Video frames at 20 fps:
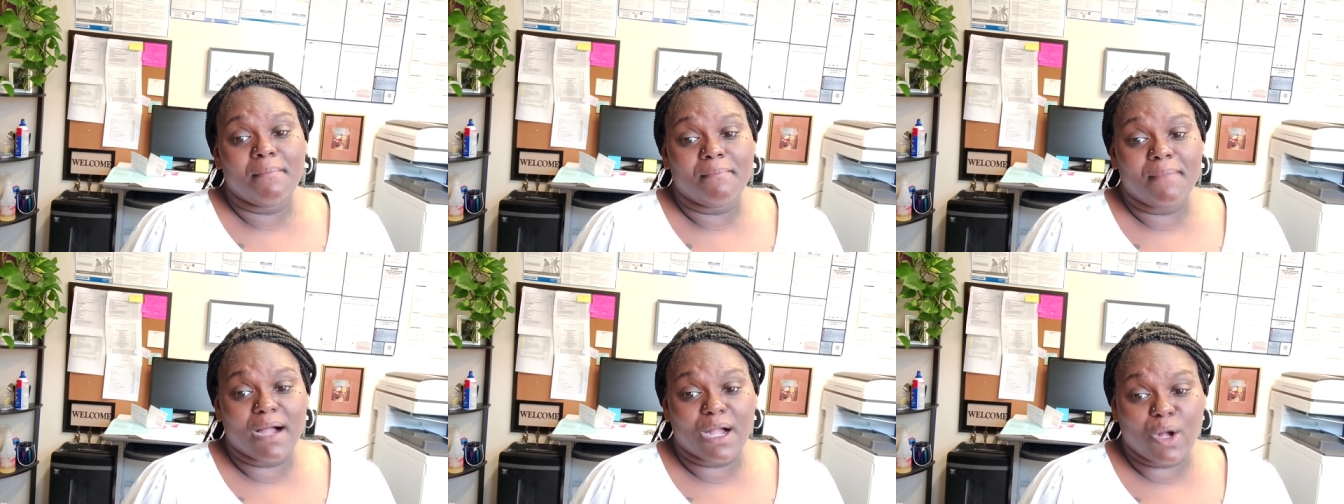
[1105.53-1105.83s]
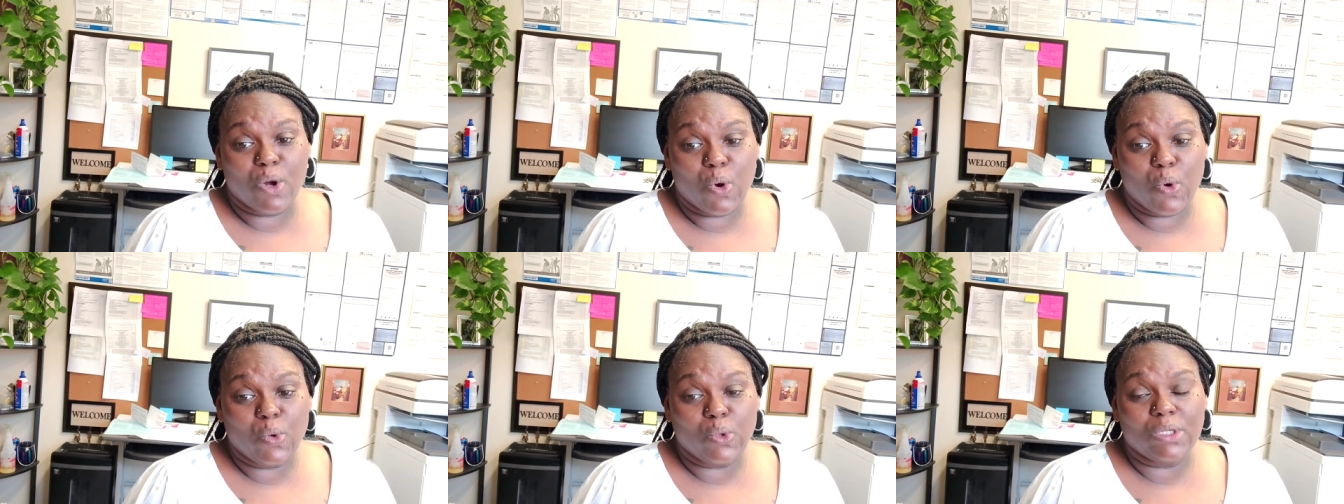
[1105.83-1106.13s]
my
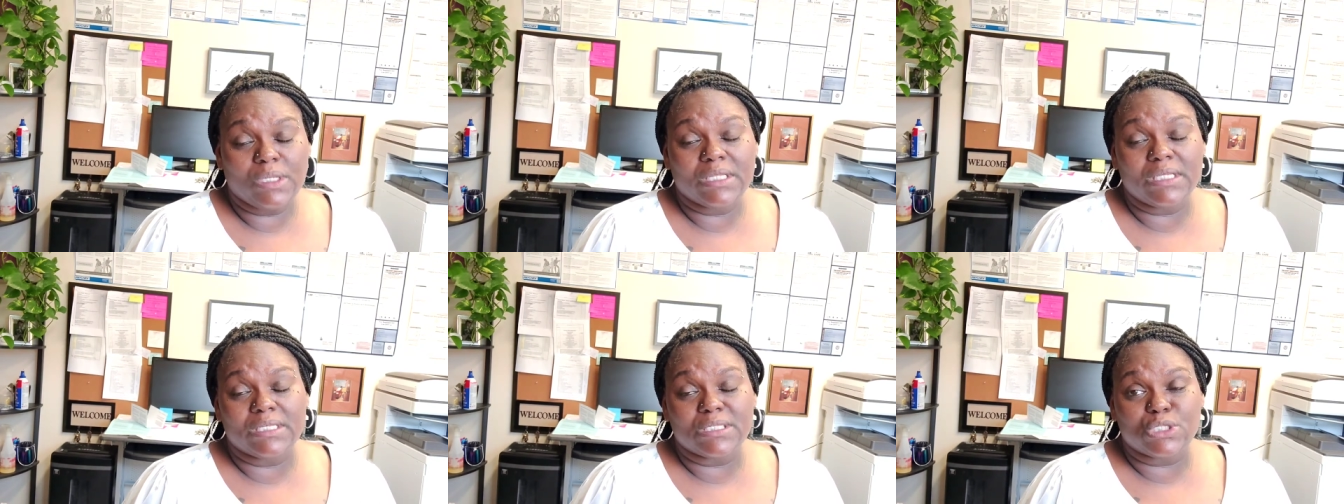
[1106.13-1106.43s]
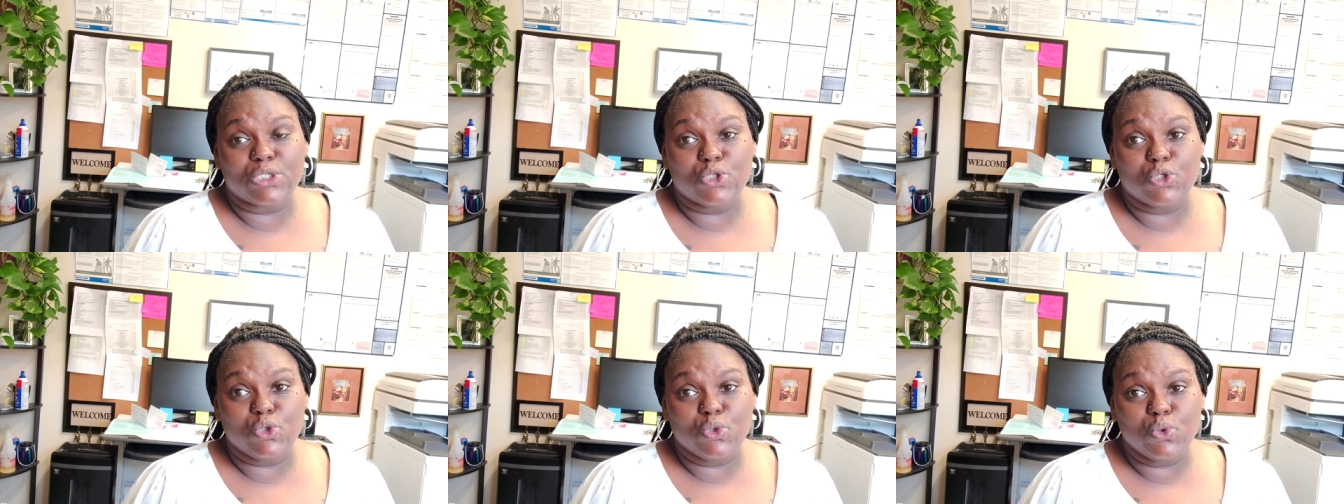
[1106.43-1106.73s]
goal
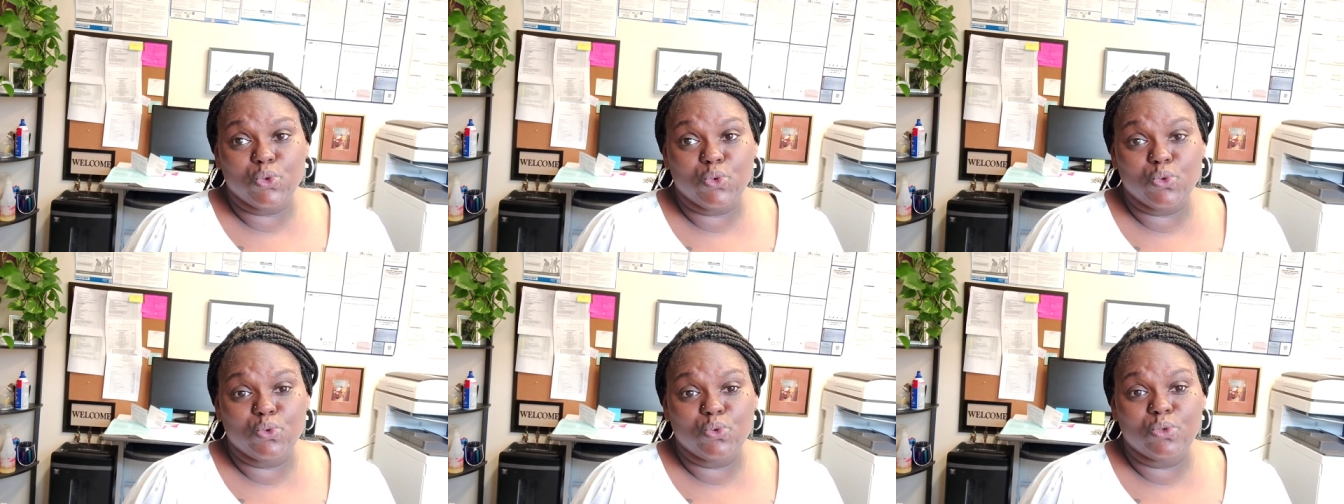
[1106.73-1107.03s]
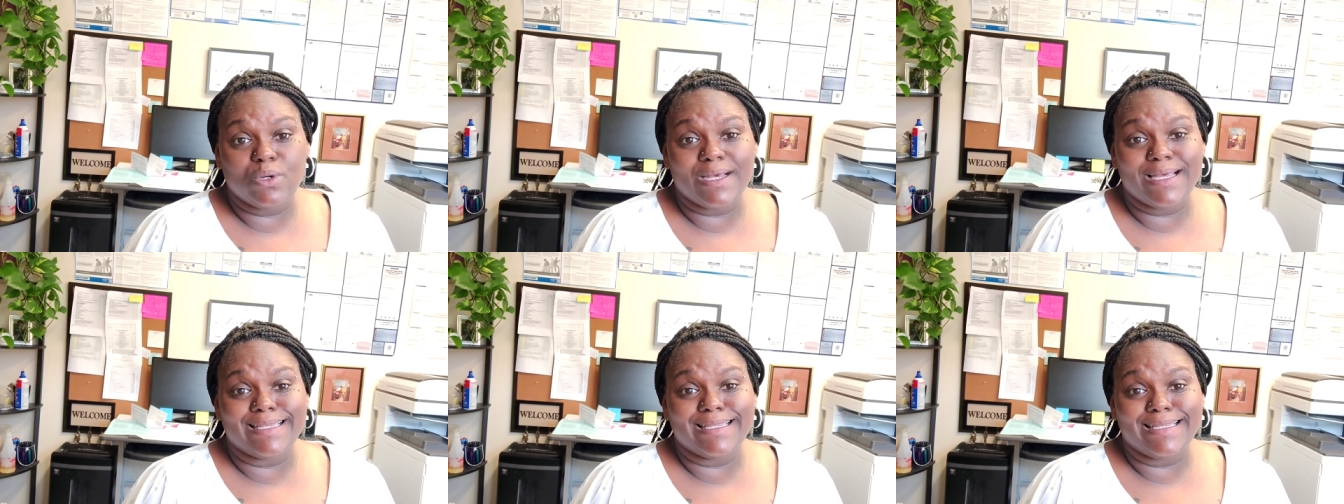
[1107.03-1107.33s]
is
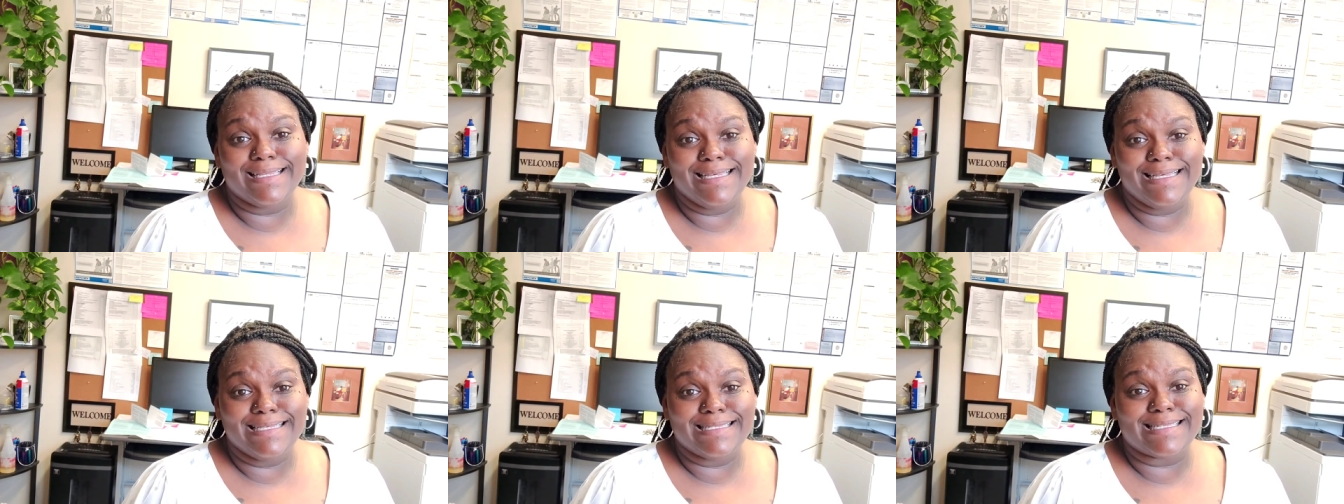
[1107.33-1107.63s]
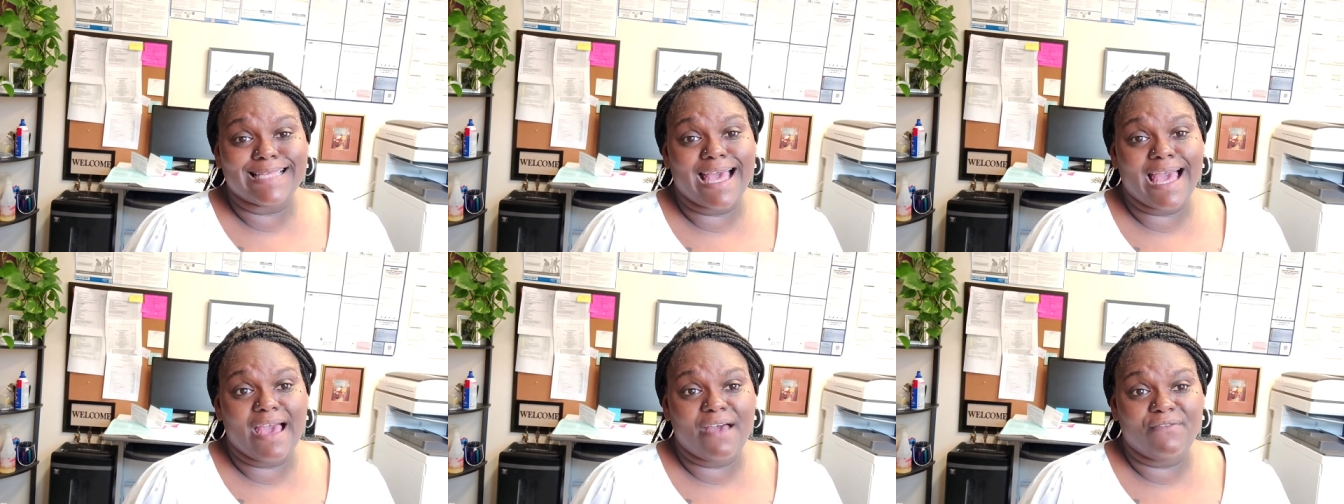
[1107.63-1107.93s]
to at
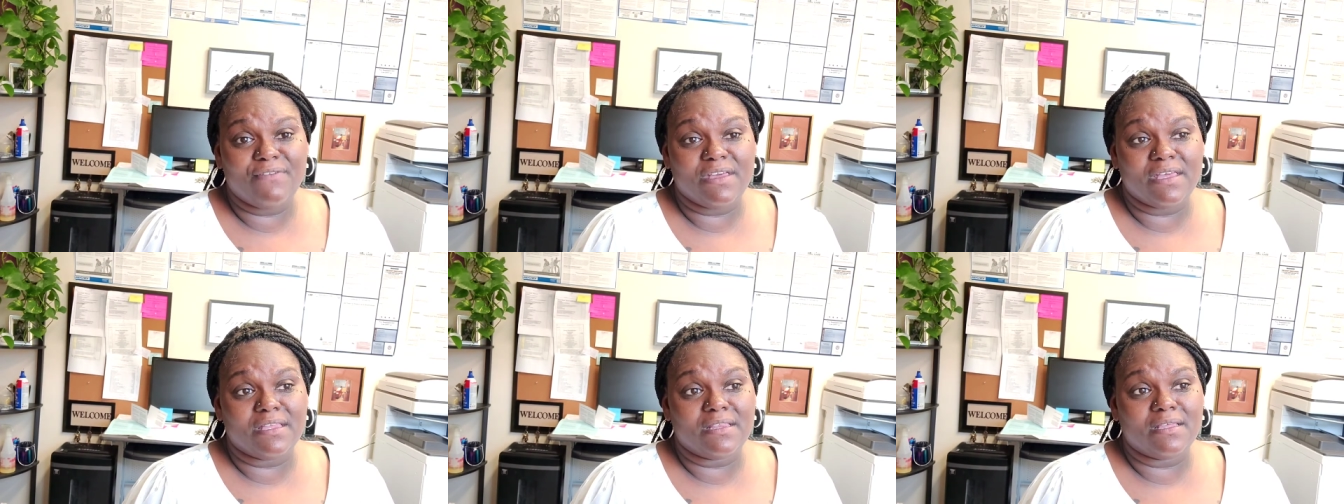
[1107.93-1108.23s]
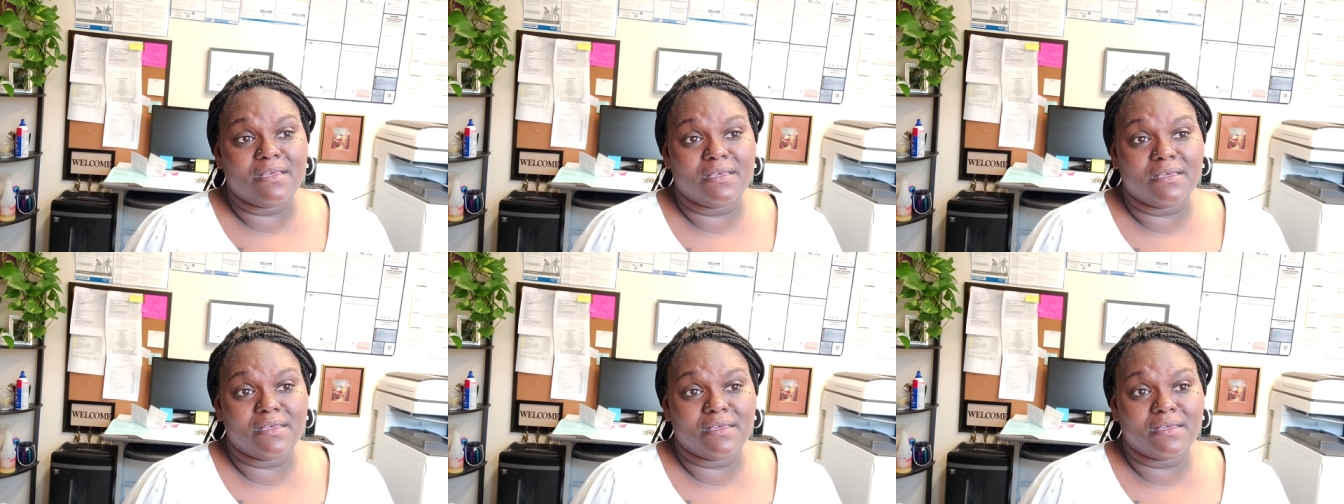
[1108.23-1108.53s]
least have
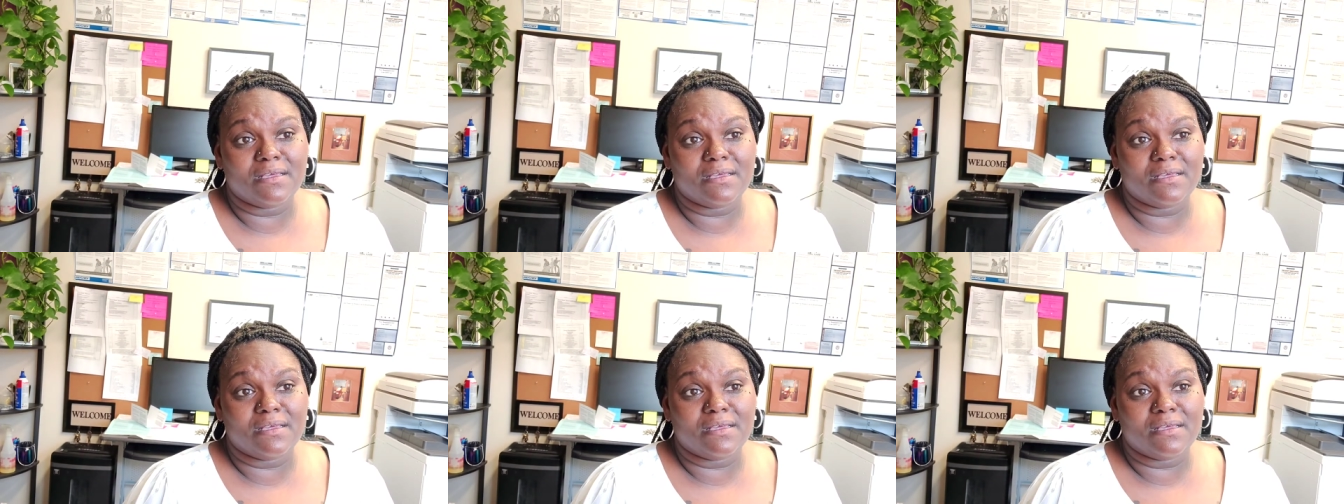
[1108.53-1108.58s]
it